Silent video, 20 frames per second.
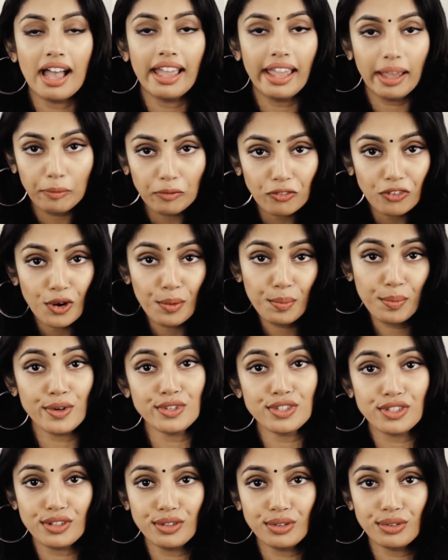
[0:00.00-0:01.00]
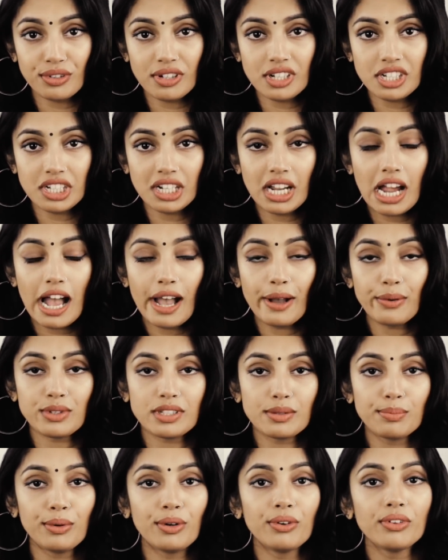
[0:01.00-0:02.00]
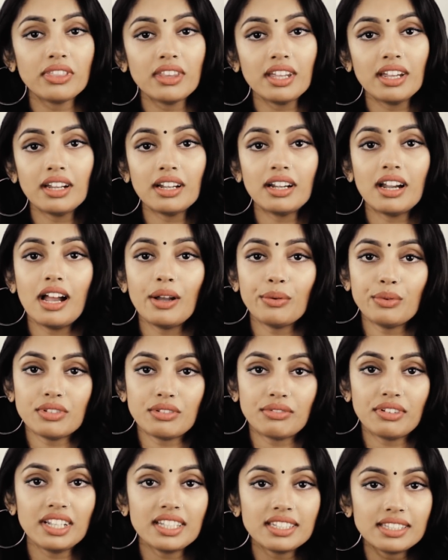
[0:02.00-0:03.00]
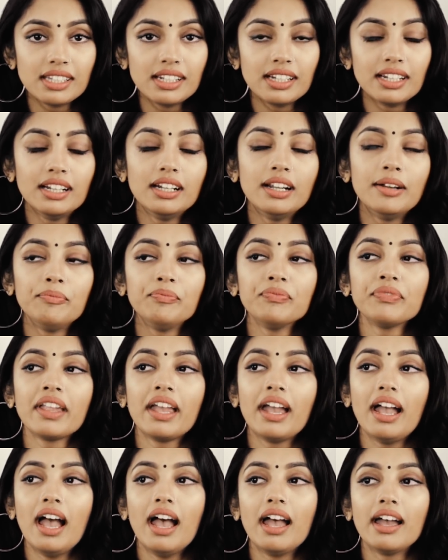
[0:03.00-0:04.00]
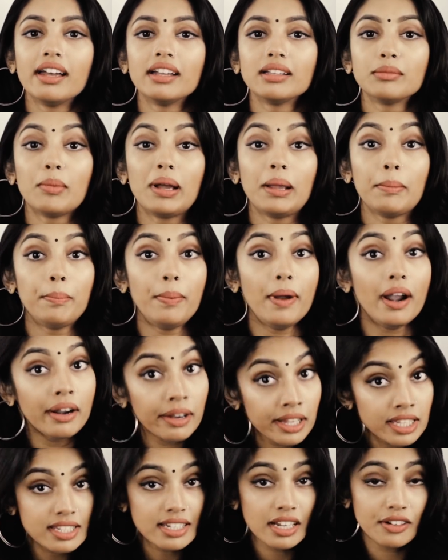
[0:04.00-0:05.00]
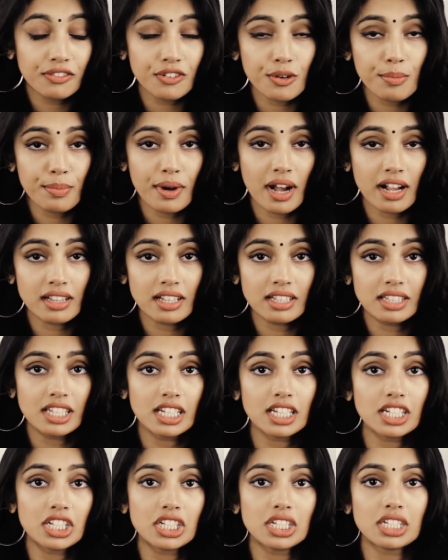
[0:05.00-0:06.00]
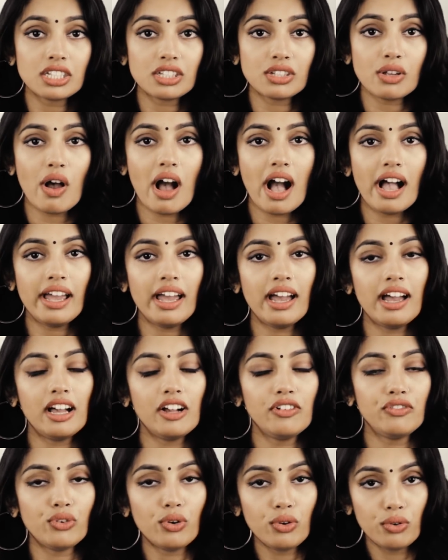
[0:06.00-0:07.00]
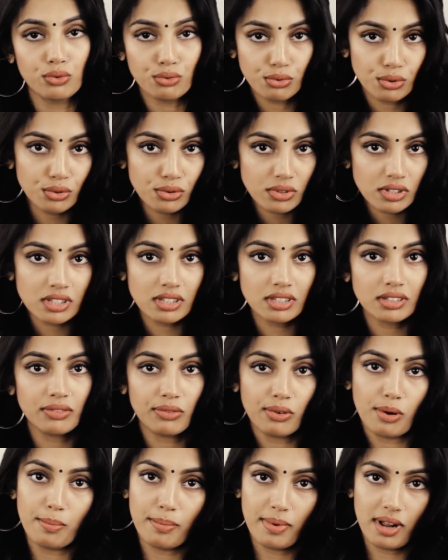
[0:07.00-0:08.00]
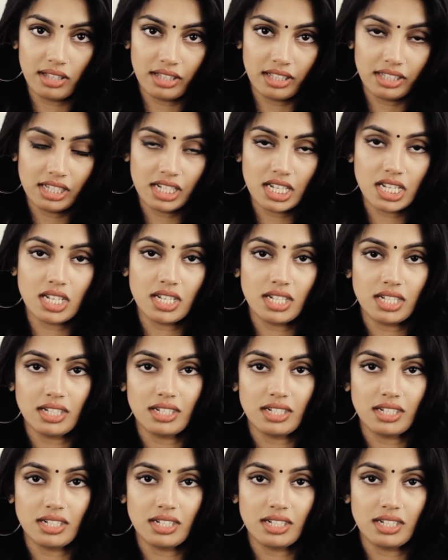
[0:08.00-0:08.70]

I am from Moscow, Russia. I was born there, I was raised there, and my parents are from Bangladesh, so I have roots from Bangladesh.